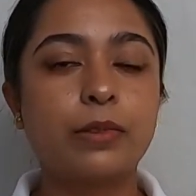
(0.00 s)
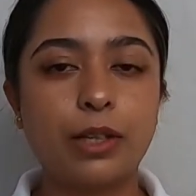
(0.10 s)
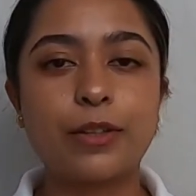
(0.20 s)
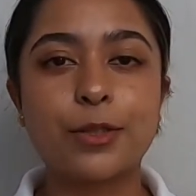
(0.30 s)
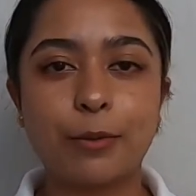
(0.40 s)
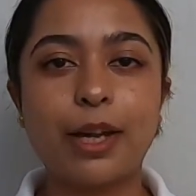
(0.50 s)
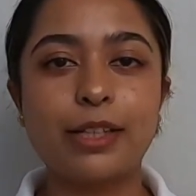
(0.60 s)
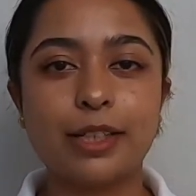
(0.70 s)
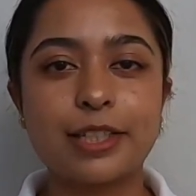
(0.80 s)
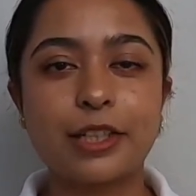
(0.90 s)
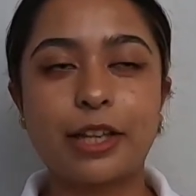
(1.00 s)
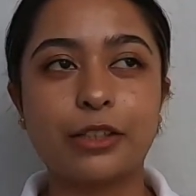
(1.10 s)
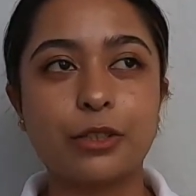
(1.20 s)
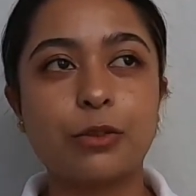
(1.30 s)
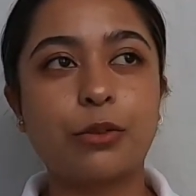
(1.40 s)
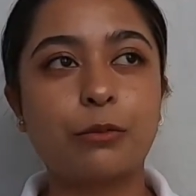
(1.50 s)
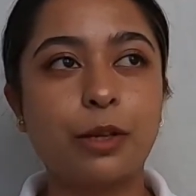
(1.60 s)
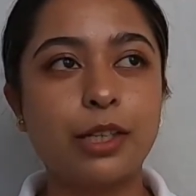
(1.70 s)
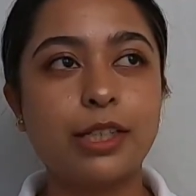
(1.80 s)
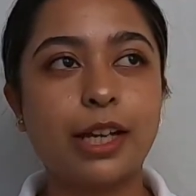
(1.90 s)
you have to wait, and Yesstyle like there's
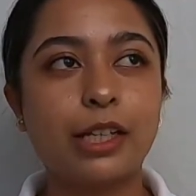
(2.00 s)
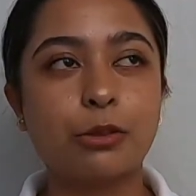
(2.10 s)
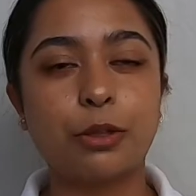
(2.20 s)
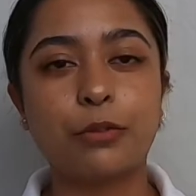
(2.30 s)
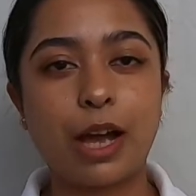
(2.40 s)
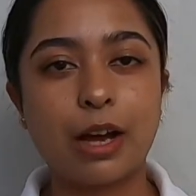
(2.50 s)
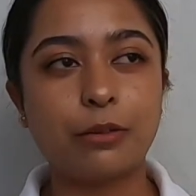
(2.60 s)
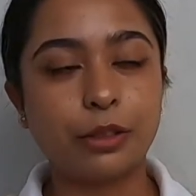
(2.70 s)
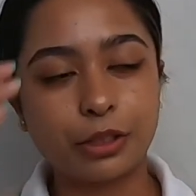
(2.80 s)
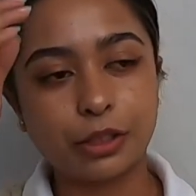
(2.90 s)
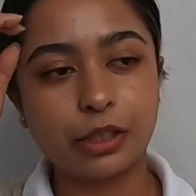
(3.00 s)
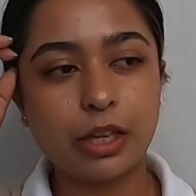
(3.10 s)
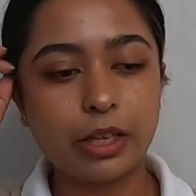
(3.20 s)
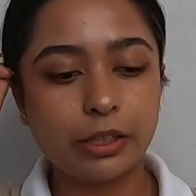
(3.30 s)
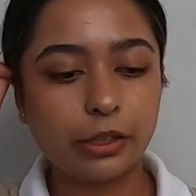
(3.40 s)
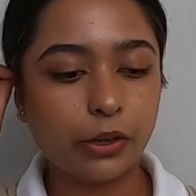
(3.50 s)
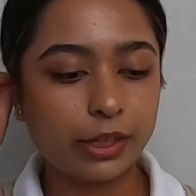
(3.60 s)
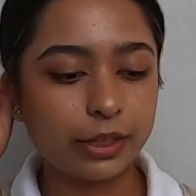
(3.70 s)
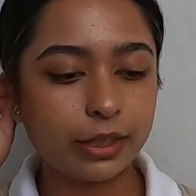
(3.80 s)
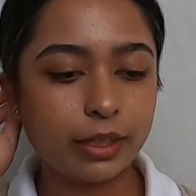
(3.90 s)
1 day 24-hour, you know.
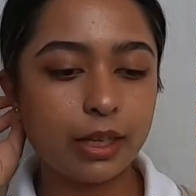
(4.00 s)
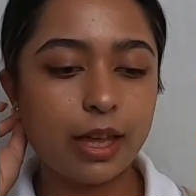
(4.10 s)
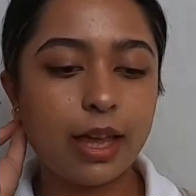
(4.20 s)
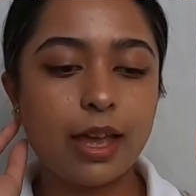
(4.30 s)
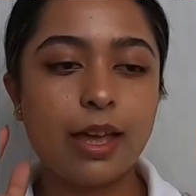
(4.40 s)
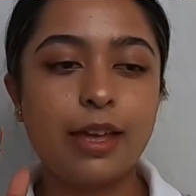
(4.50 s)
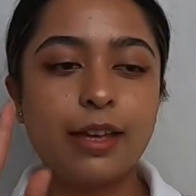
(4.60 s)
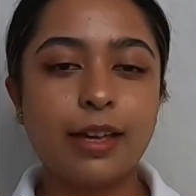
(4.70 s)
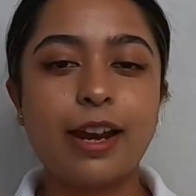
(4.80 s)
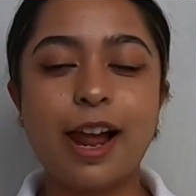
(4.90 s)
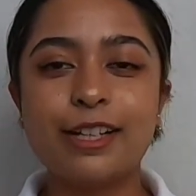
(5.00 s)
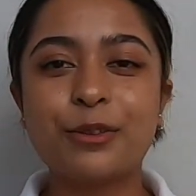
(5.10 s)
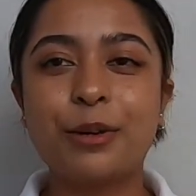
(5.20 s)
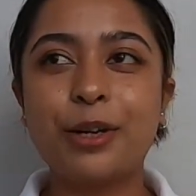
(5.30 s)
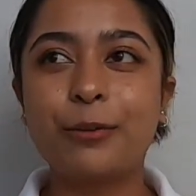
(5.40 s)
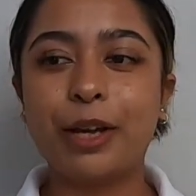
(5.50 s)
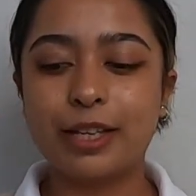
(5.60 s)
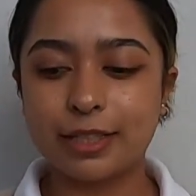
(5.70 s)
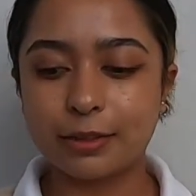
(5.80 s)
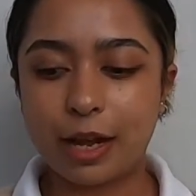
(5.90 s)
And I didn't want to wait
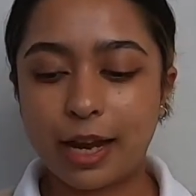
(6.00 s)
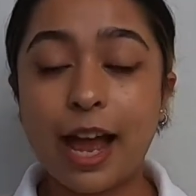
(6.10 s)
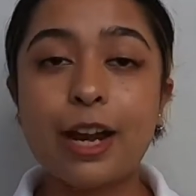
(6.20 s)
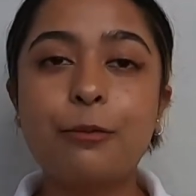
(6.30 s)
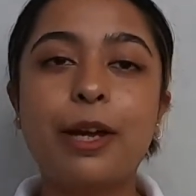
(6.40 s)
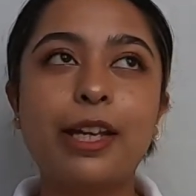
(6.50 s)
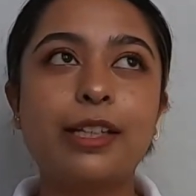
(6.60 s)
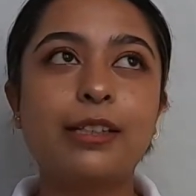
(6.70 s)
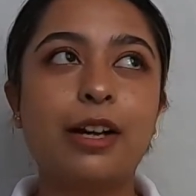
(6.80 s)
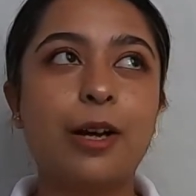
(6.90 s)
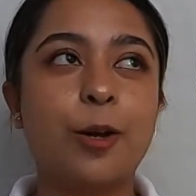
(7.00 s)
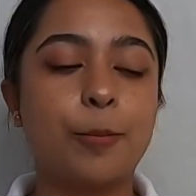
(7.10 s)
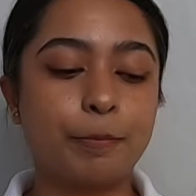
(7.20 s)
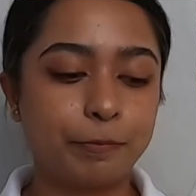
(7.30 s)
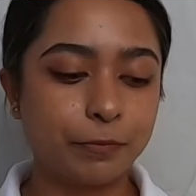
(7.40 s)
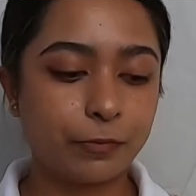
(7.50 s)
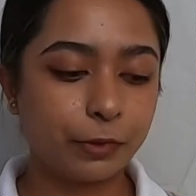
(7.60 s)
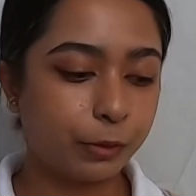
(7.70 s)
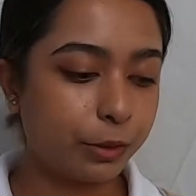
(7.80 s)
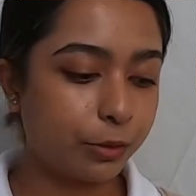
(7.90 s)
because I had to wait
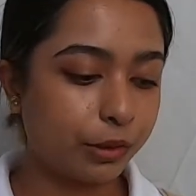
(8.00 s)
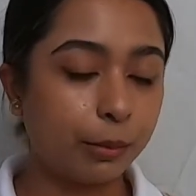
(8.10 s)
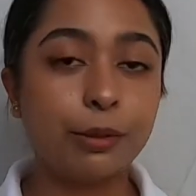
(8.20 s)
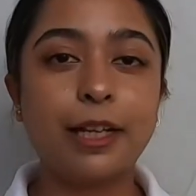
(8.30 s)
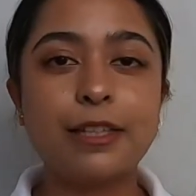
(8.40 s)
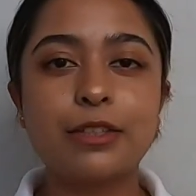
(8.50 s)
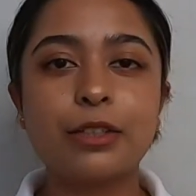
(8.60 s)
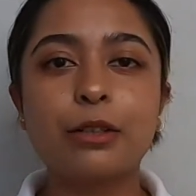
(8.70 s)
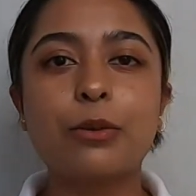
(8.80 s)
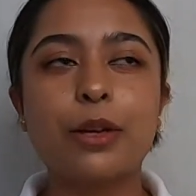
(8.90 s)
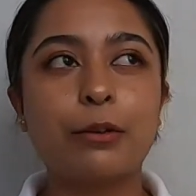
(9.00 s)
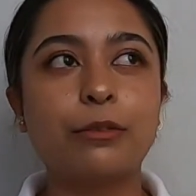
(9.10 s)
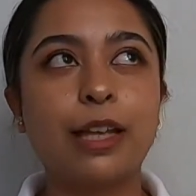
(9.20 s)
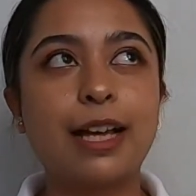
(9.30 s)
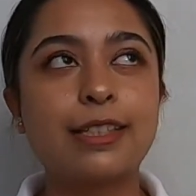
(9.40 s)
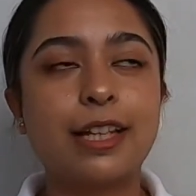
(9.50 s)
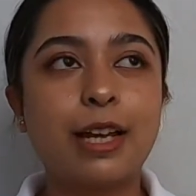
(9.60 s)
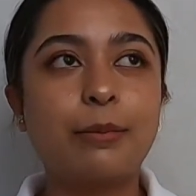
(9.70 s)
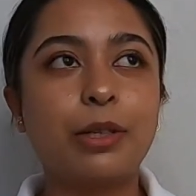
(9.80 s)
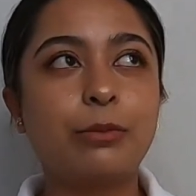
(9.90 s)
for which one, the blazer. Last
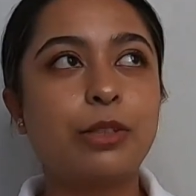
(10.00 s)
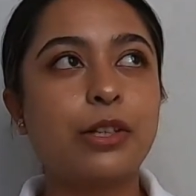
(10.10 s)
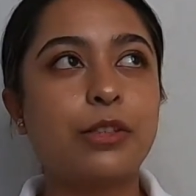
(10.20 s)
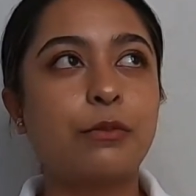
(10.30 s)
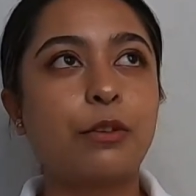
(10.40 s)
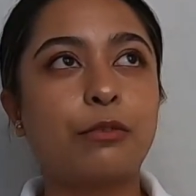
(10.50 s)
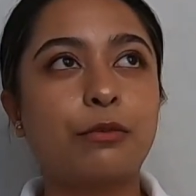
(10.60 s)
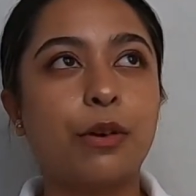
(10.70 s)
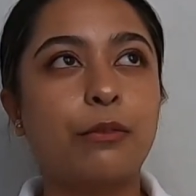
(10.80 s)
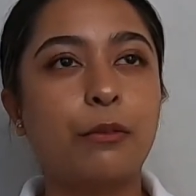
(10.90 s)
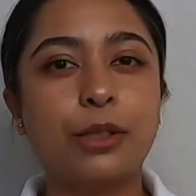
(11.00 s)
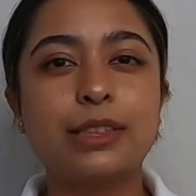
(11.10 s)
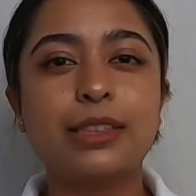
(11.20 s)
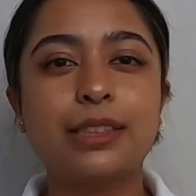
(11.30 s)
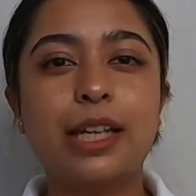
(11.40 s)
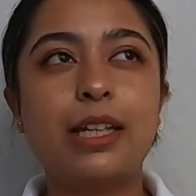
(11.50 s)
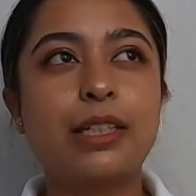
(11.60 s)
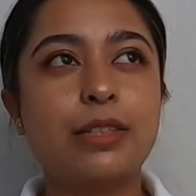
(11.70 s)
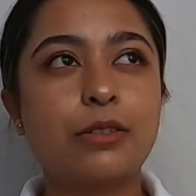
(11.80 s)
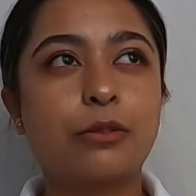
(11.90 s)
time it was for 14
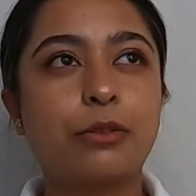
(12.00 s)
days or